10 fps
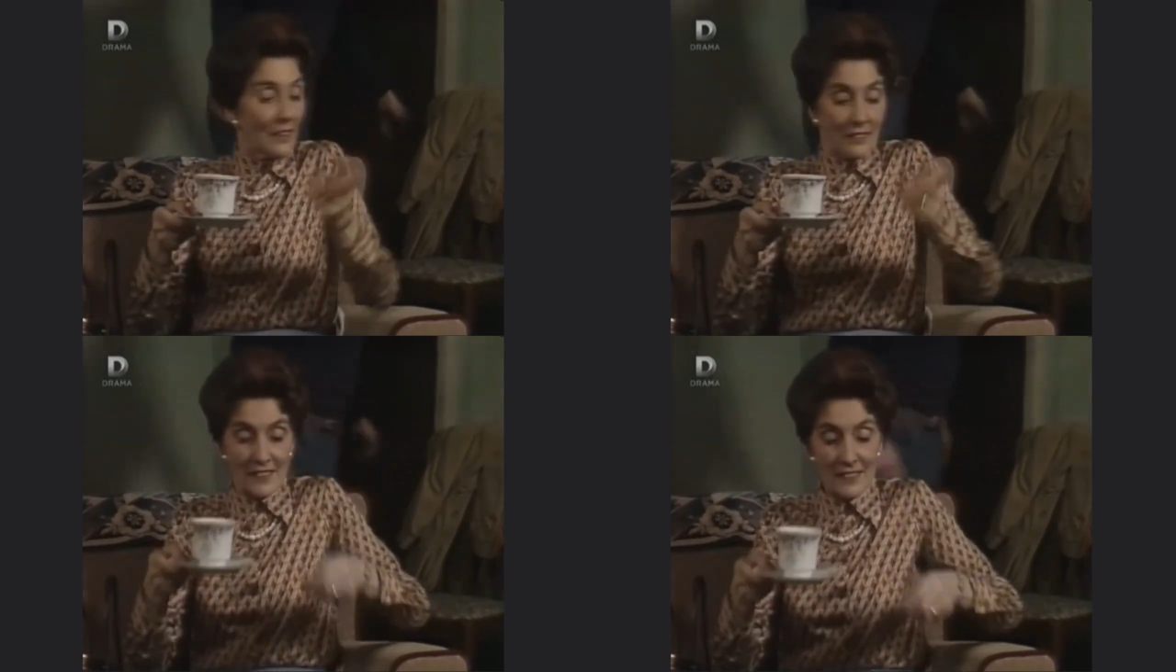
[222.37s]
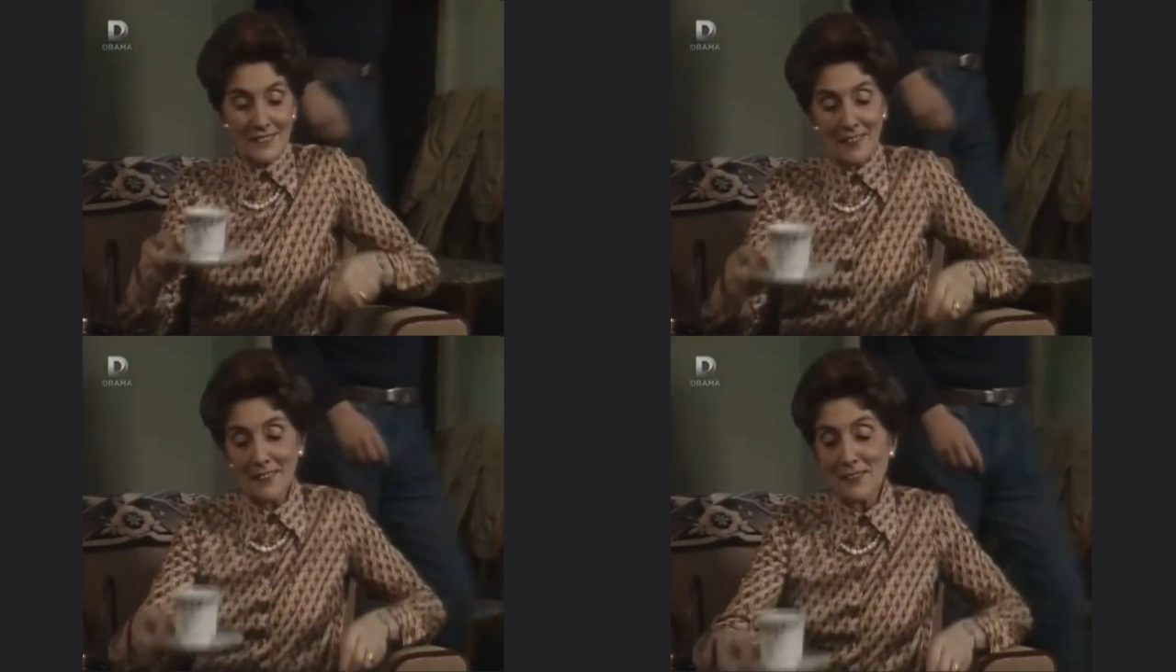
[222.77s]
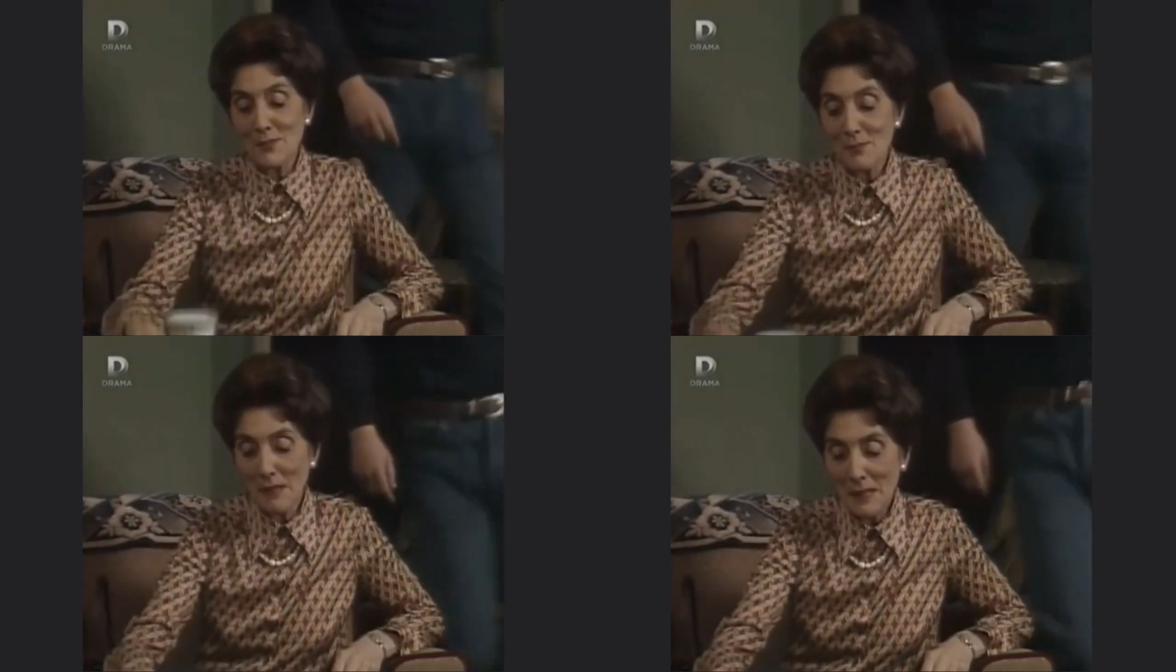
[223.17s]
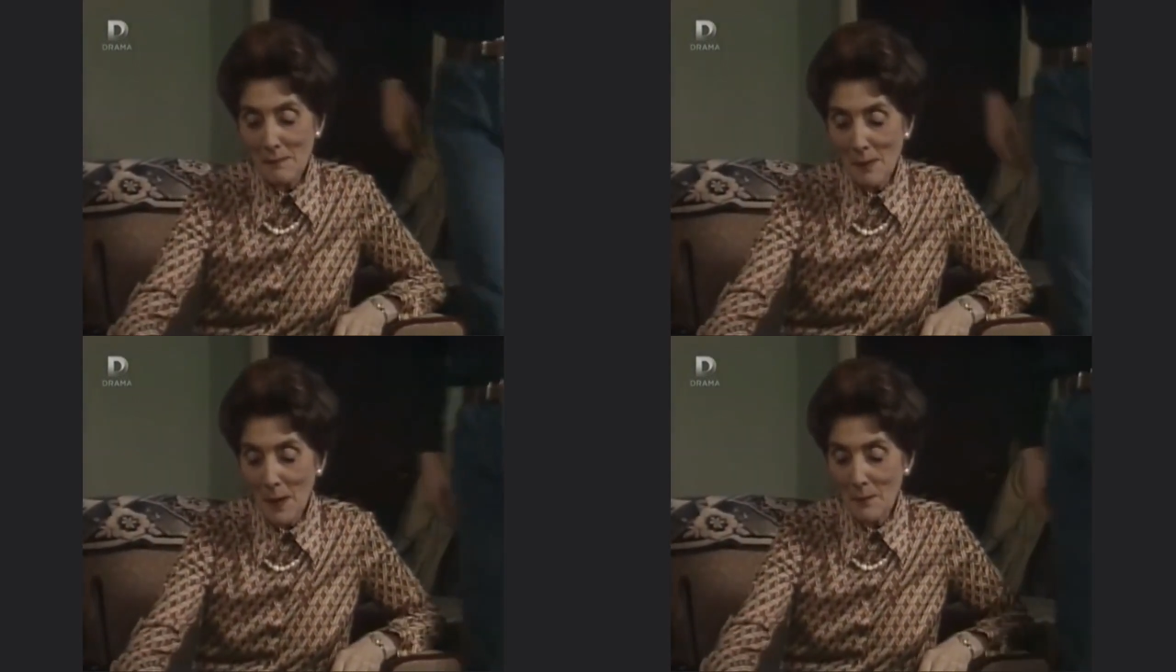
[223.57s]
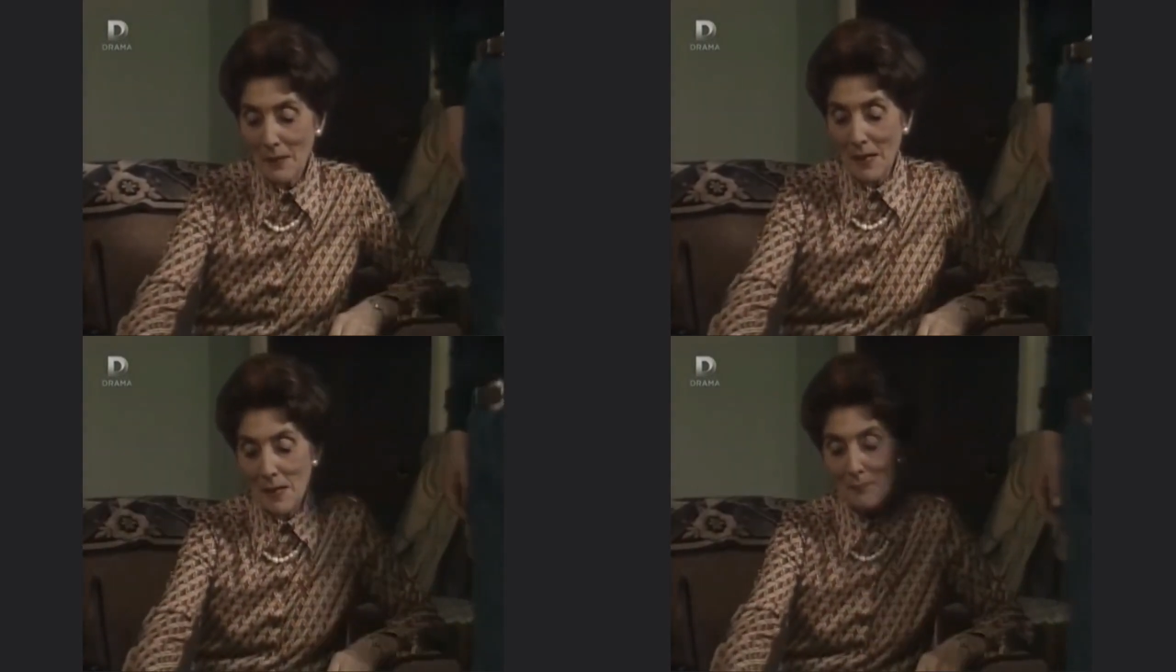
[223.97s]
These tea, it's really perked me
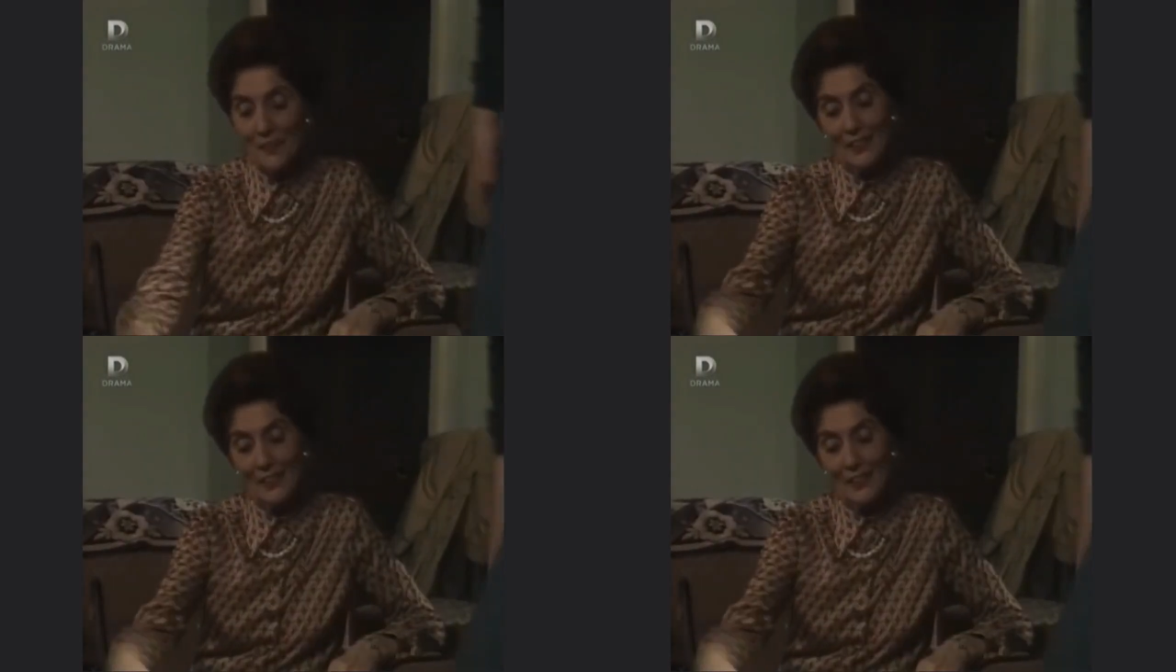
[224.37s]
up.